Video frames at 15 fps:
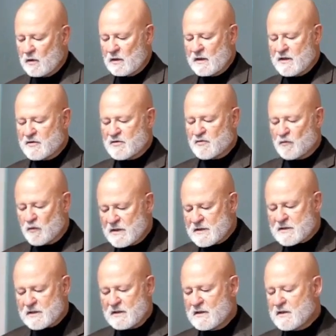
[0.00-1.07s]
Let us
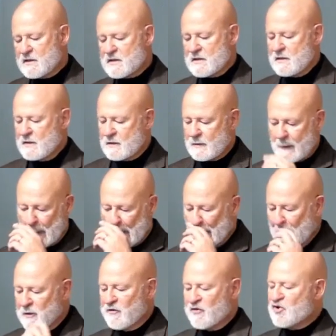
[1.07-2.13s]
risk a descent
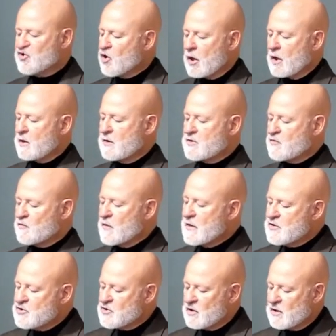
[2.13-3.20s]
to the darkest
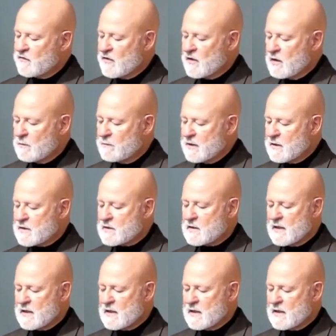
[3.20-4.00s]
region of the abyss.